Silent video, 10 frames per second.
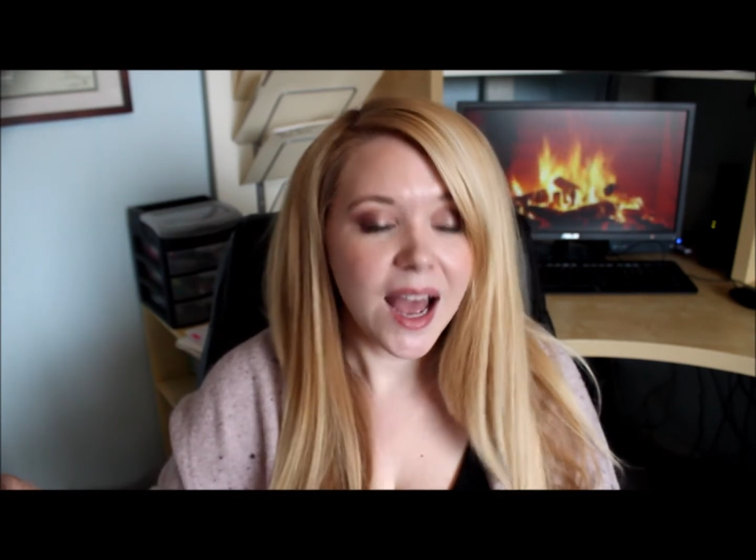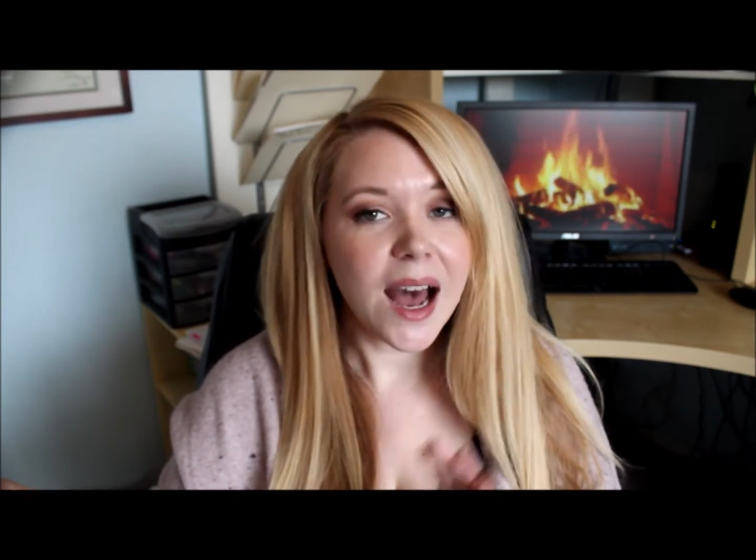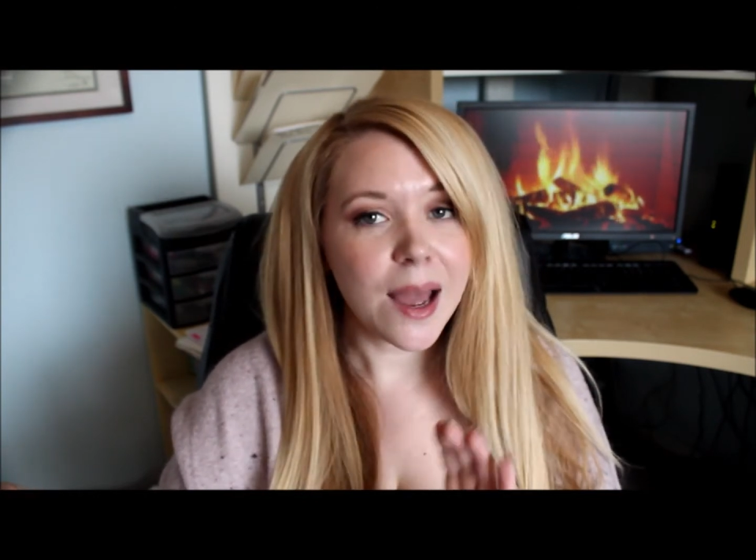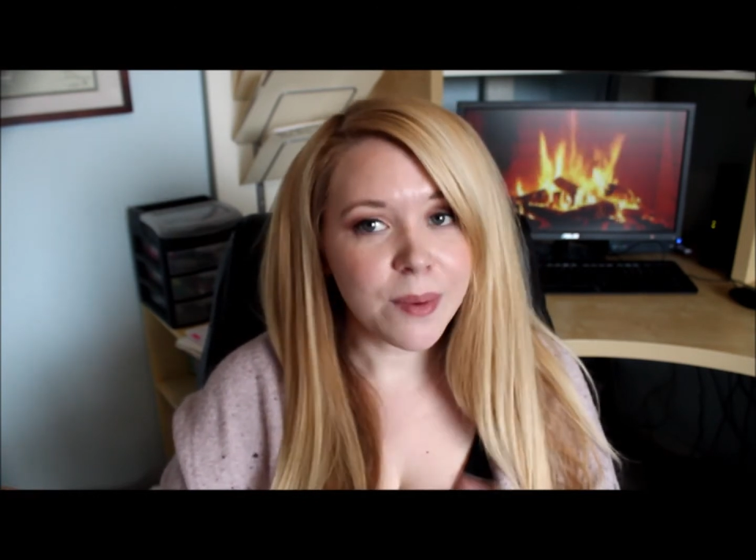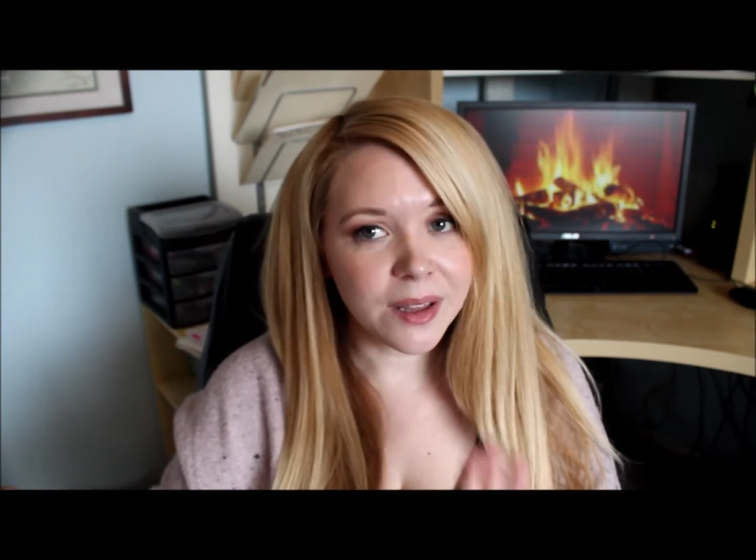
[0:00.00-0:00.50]

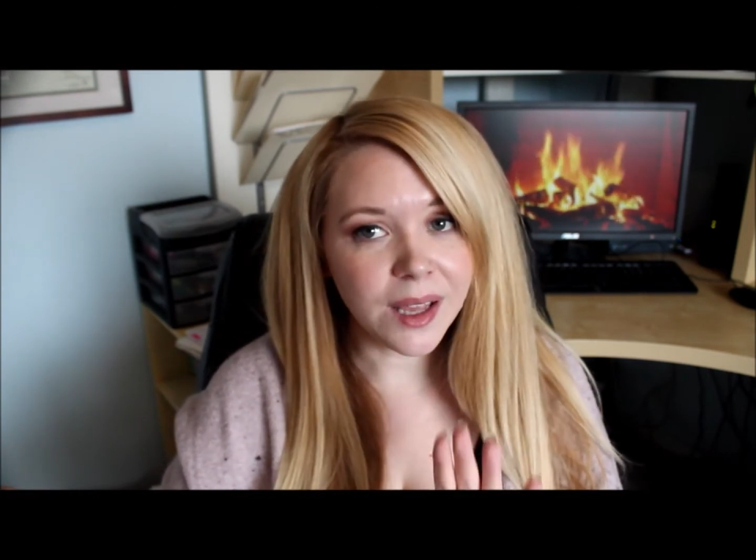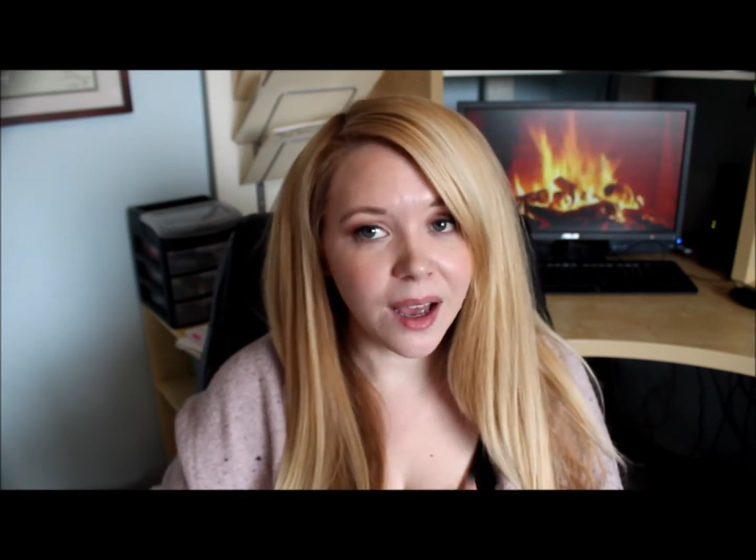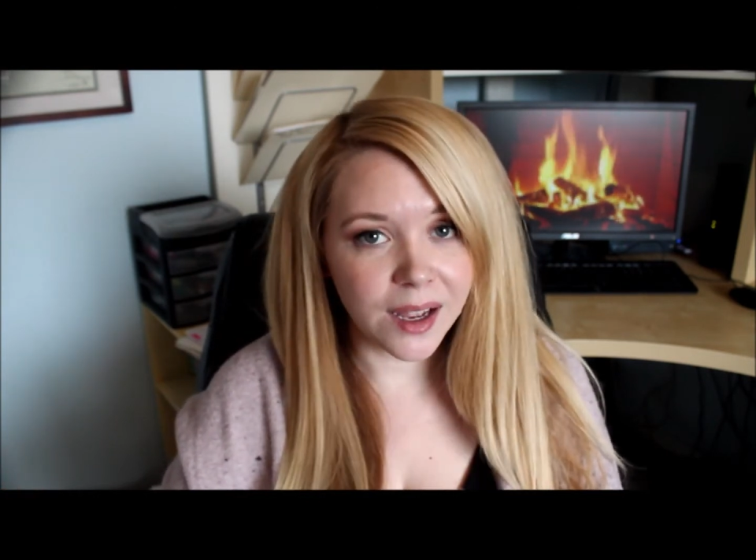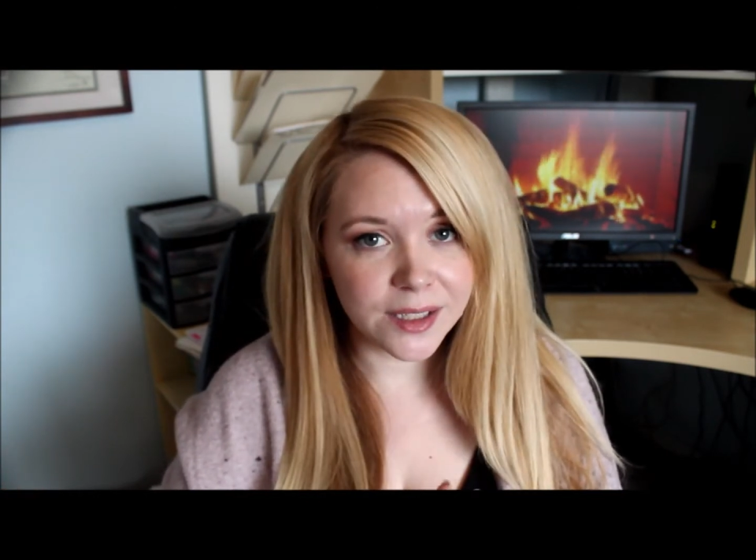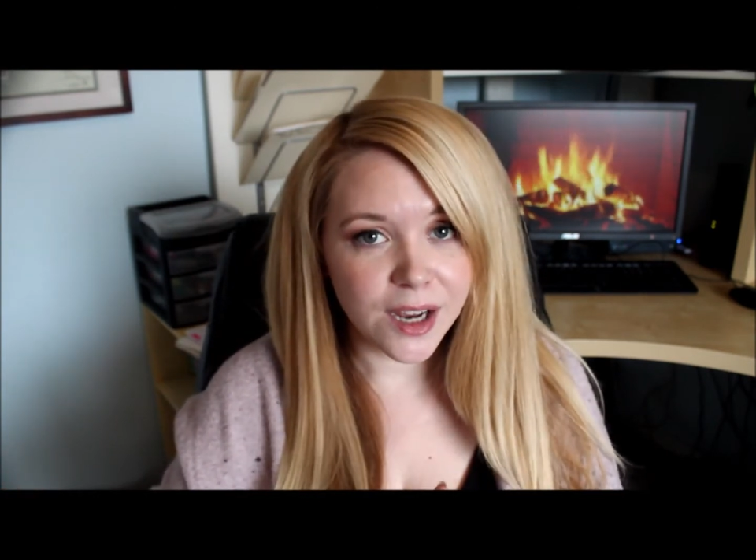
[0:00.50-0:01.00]
I'm on the
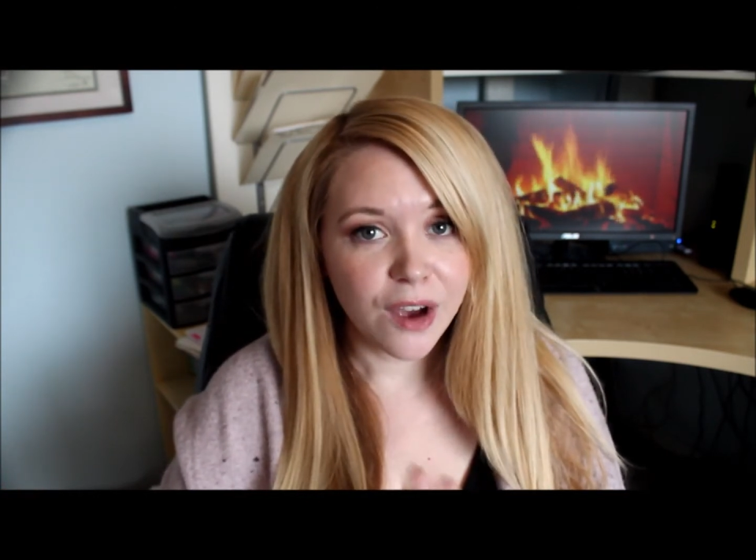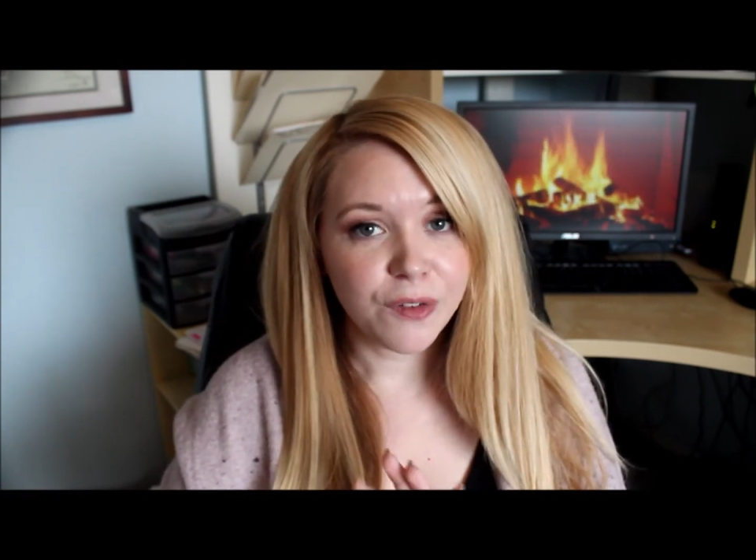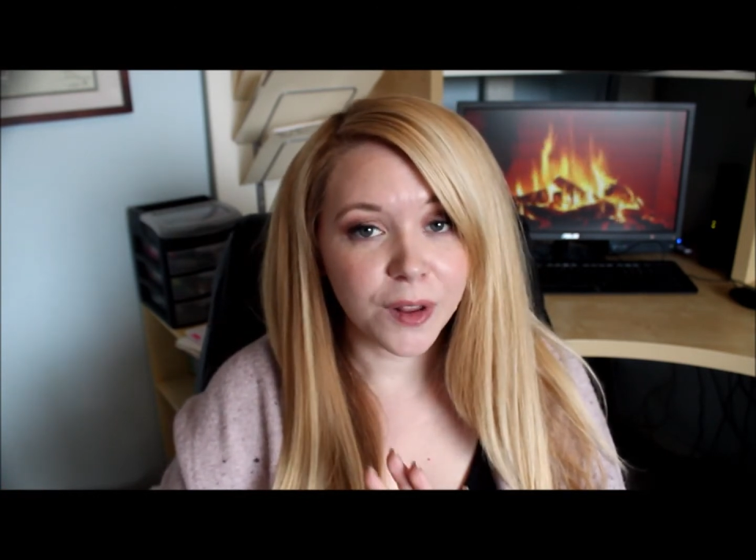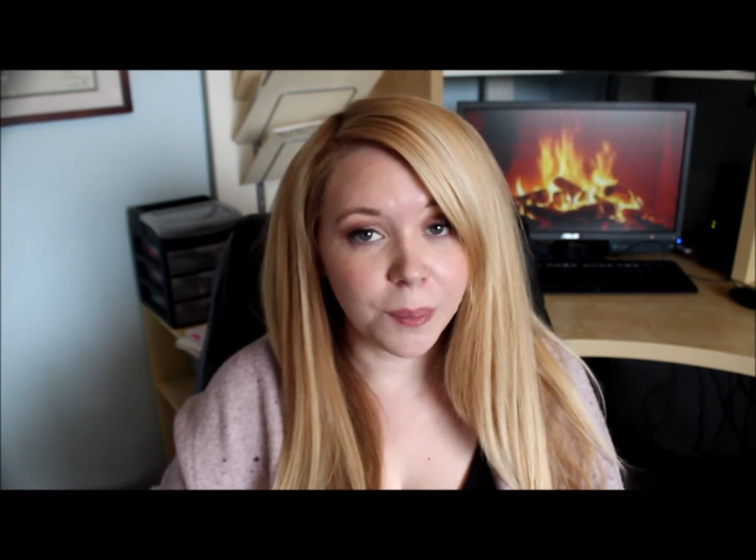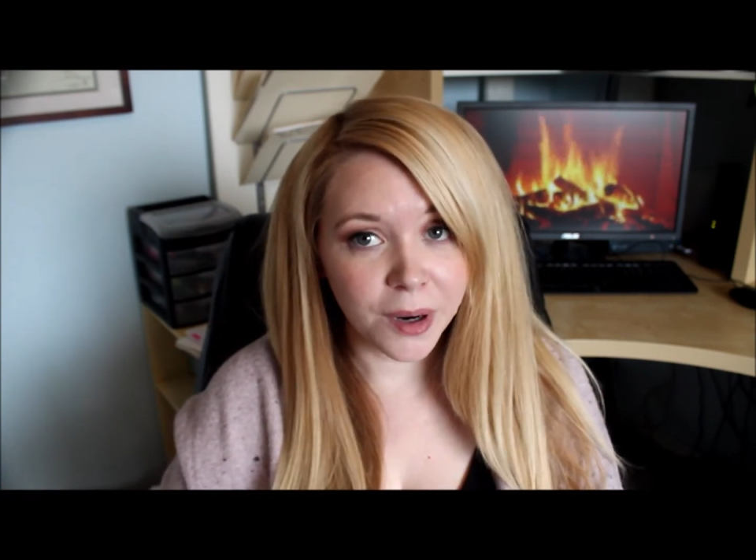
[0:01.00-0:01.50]
hunt
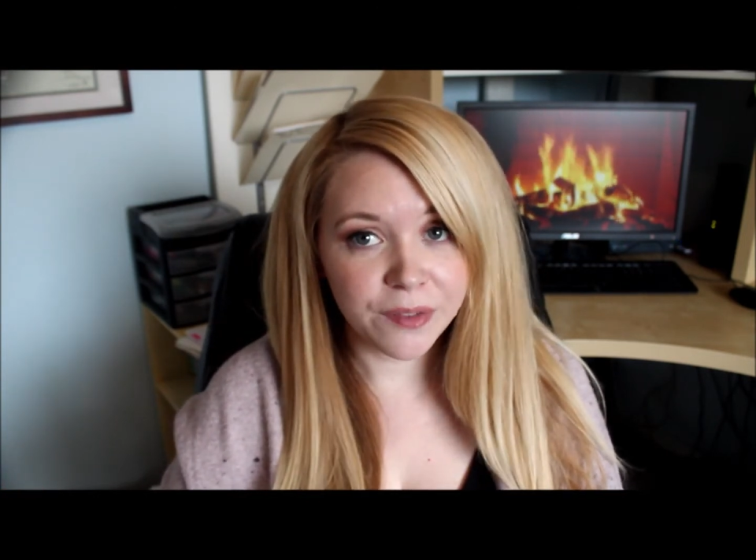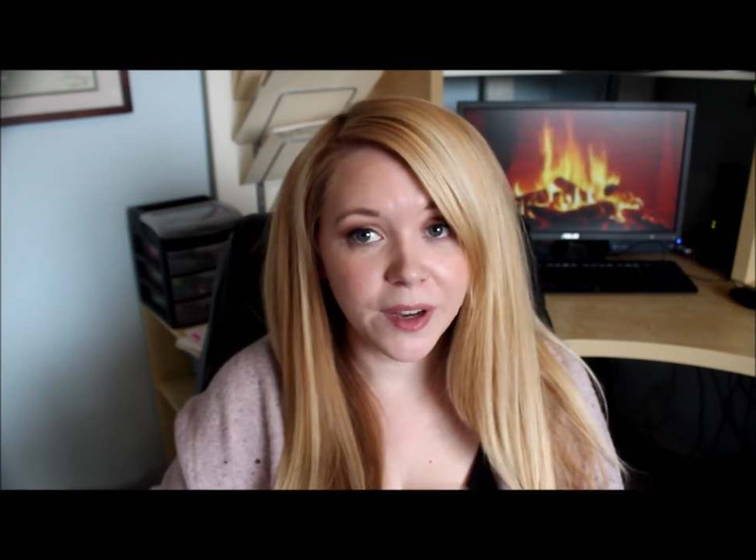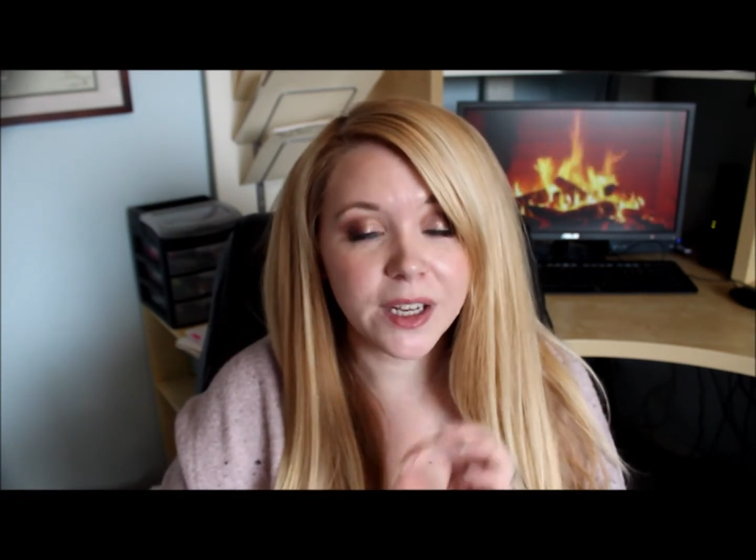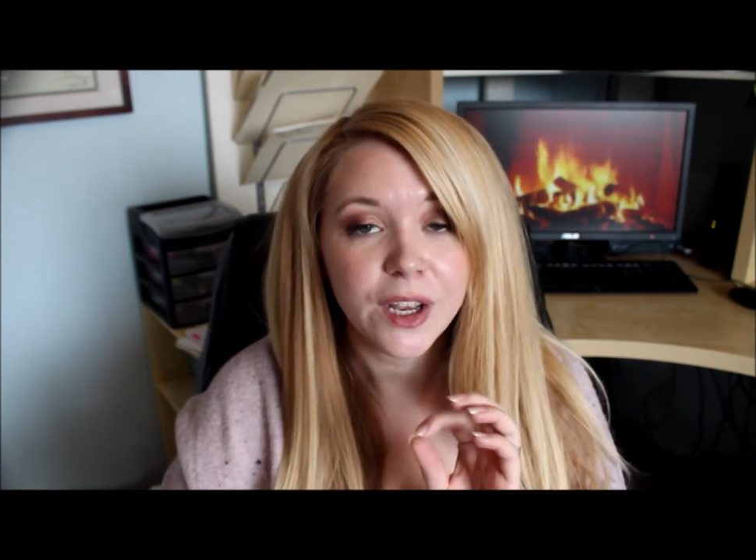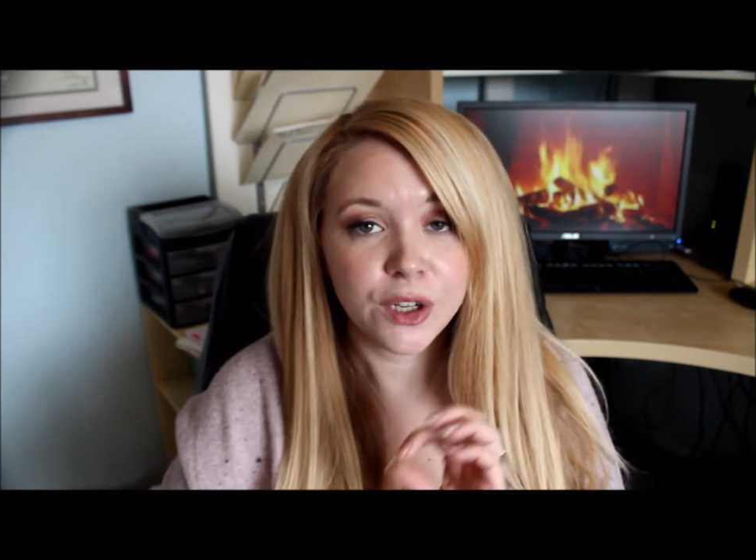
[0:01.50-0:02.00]
for the
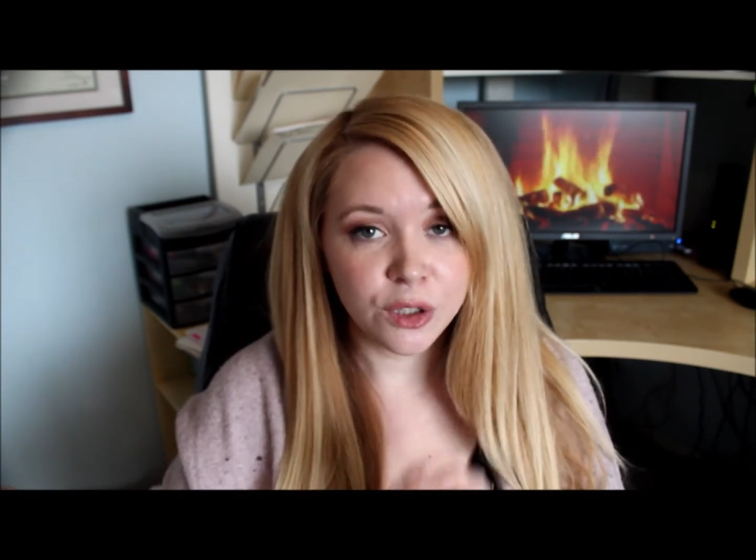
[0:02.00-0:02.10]
perfect